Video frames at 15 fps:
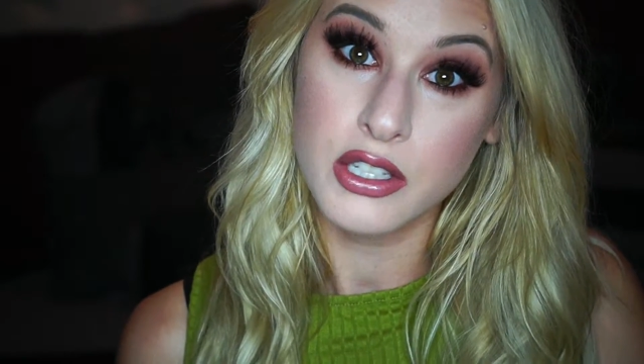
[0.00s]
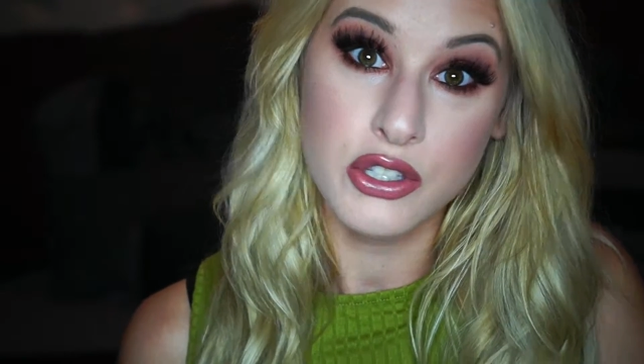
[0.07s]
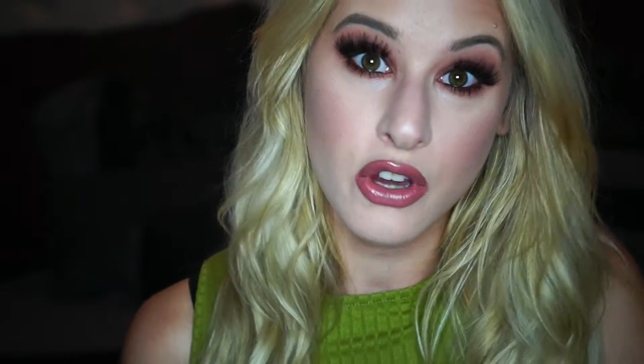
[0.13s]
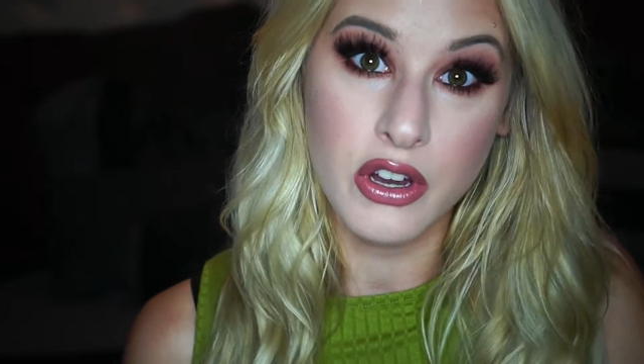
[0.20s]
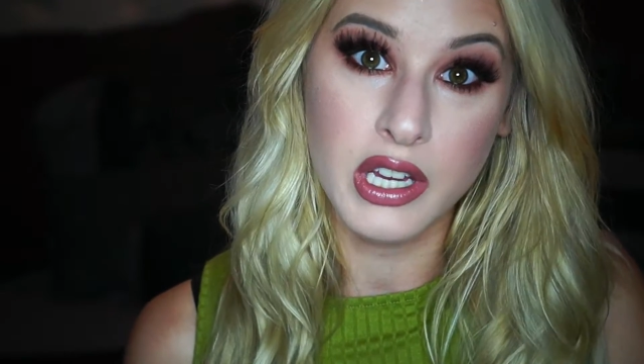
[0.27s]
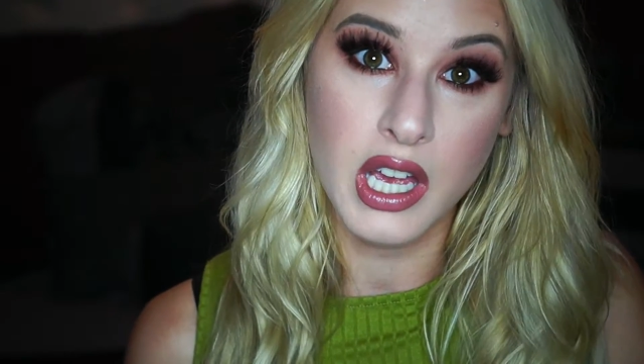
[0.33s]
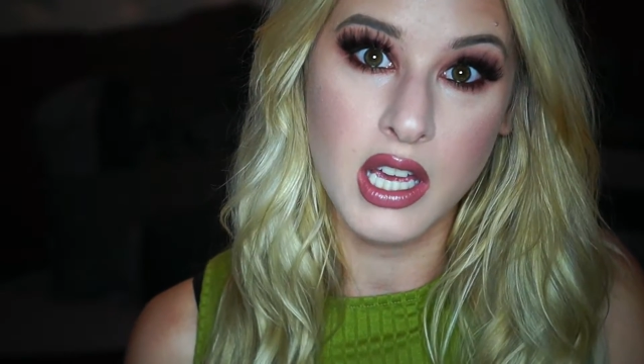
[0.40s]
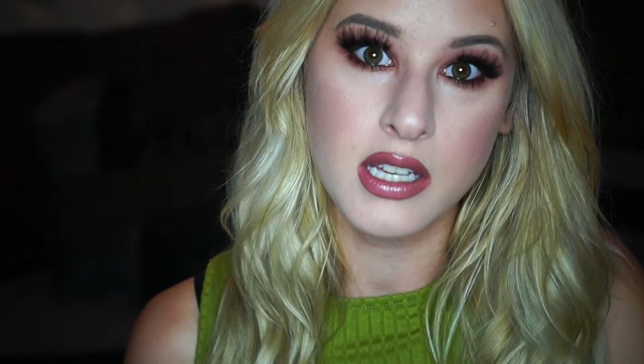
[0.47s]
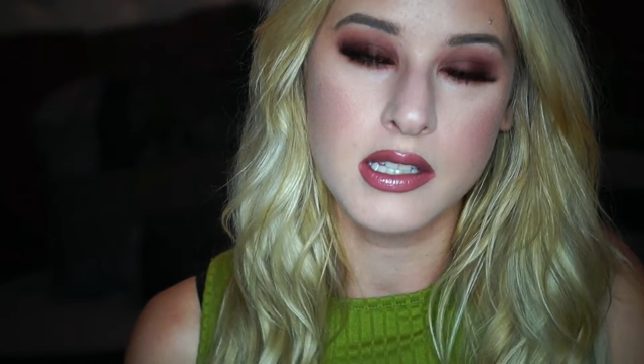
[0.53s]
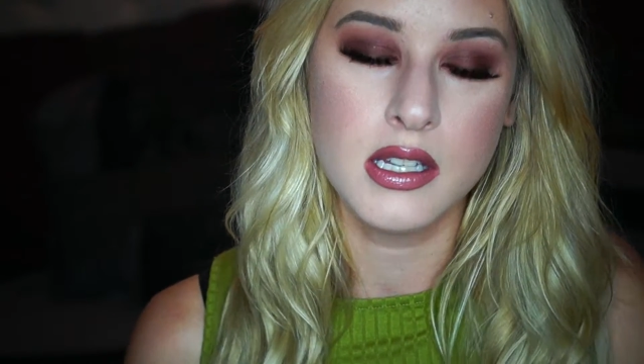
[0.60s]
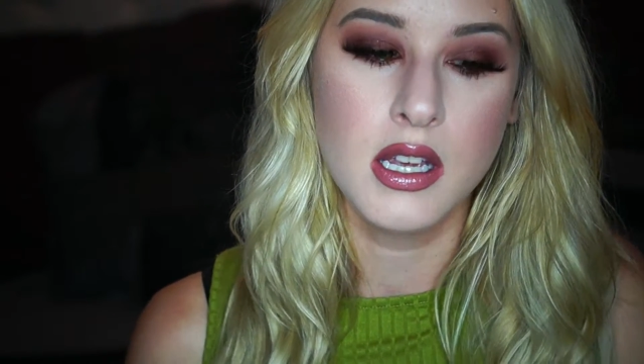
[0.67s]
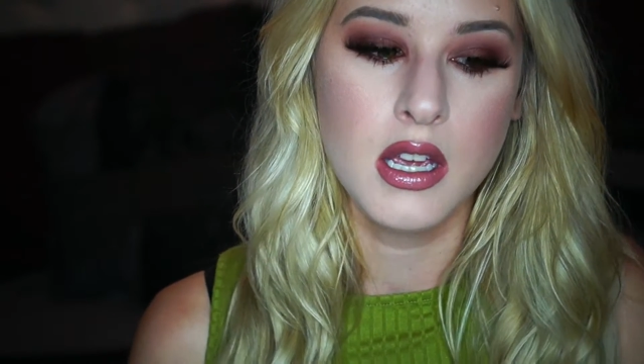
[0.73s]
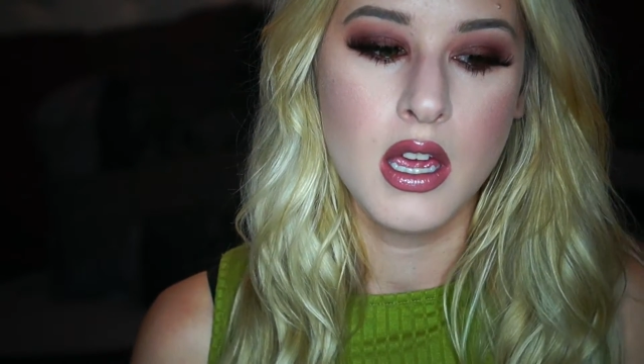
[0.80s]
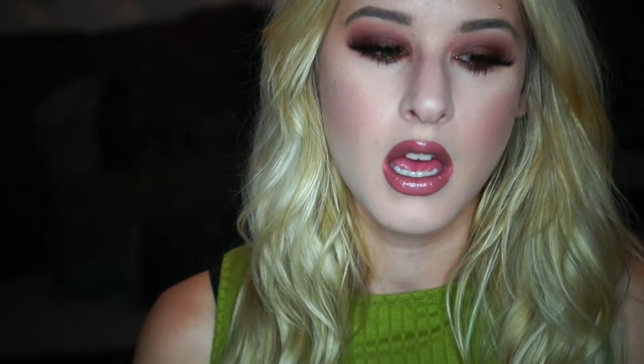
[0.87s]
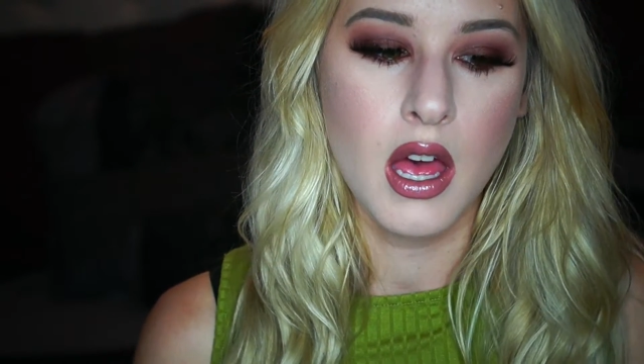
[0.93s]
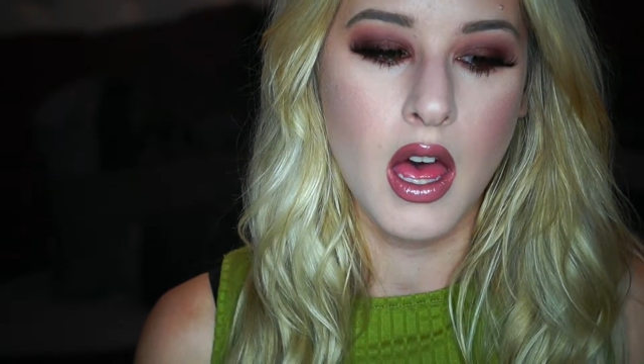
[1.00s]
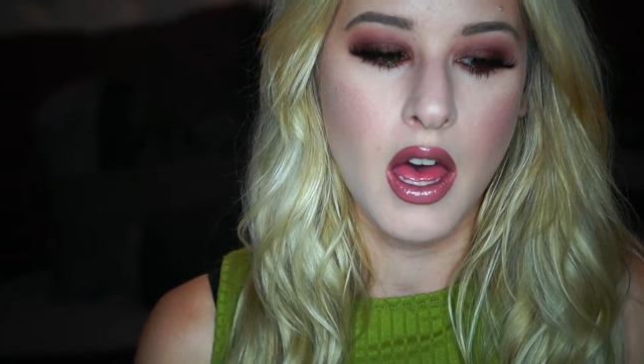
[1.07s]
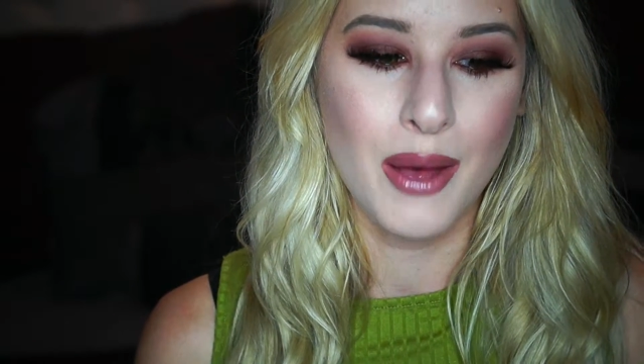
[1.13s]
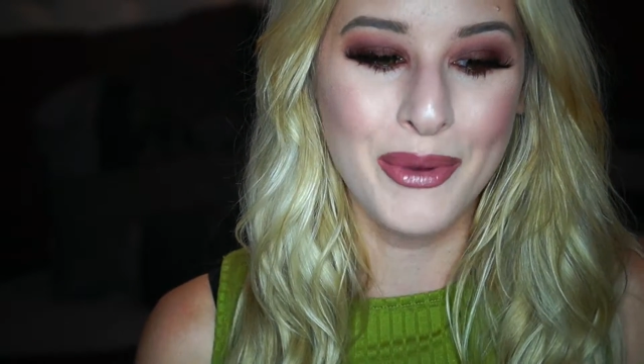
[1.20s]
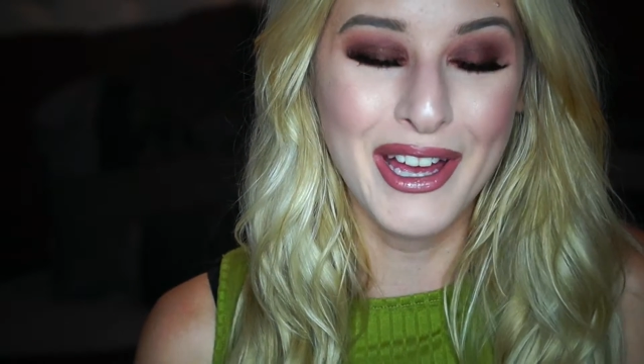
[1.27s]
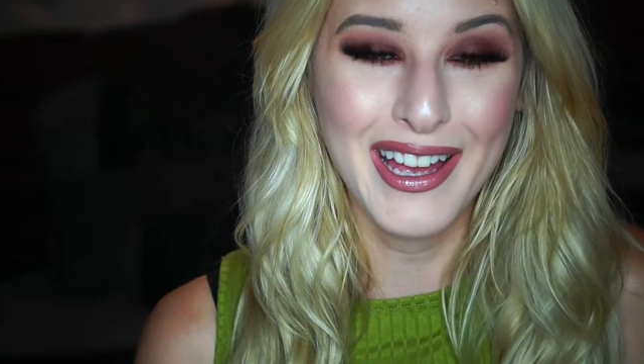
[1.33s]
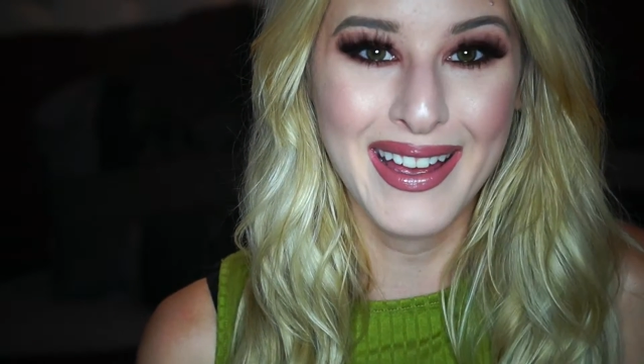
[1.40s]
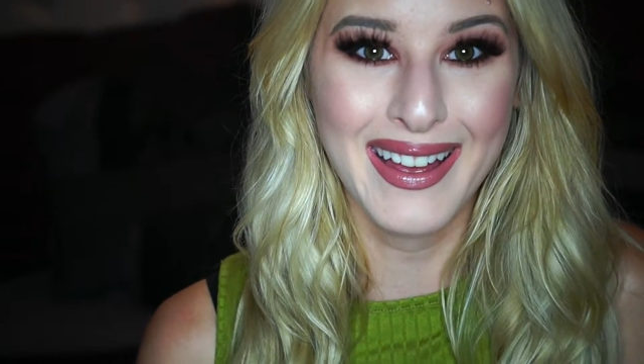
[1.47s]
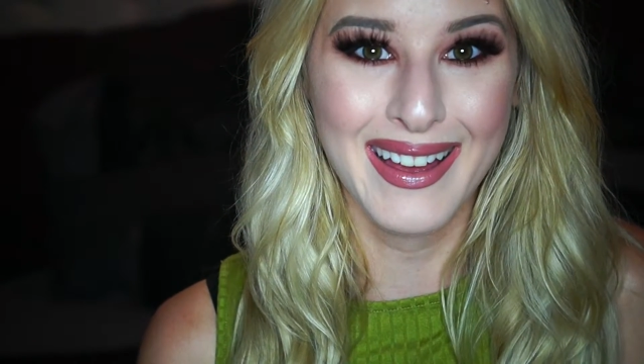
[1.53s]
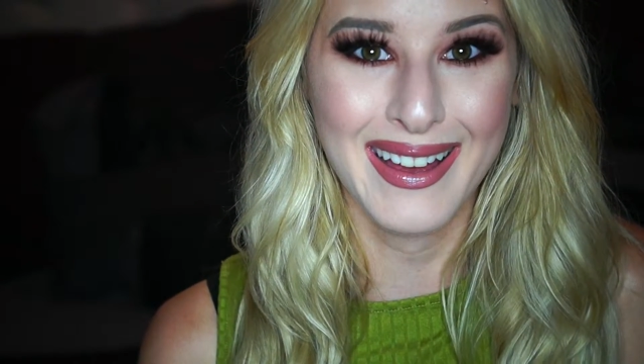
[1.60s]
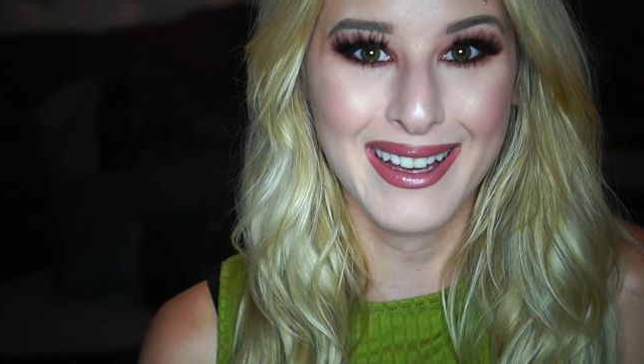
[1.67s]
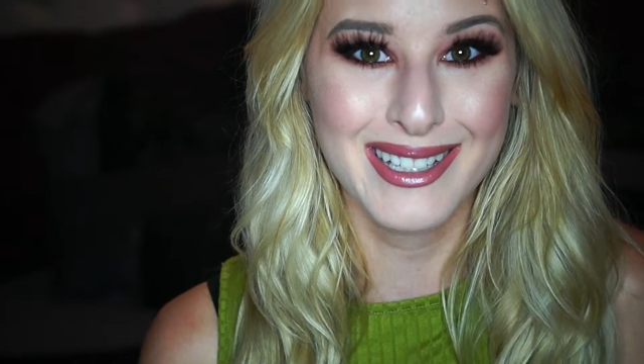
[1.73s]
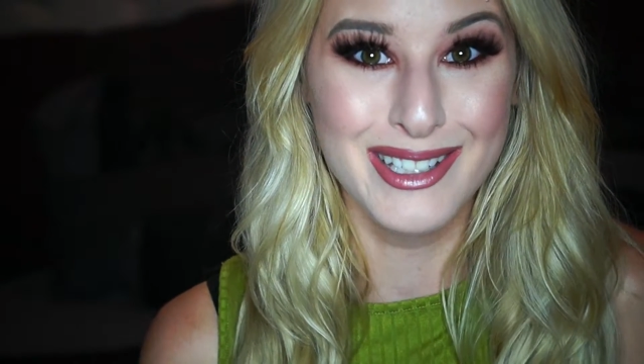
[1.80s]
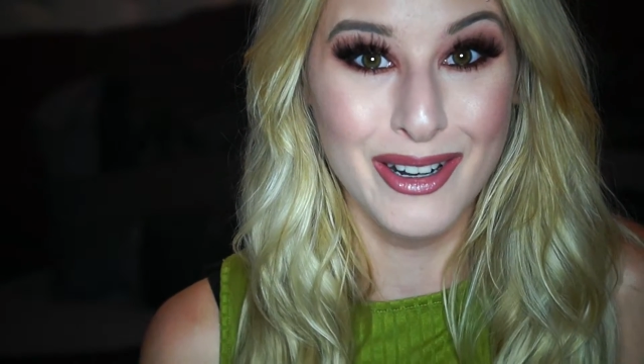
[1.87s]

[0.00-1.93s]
sorry guys.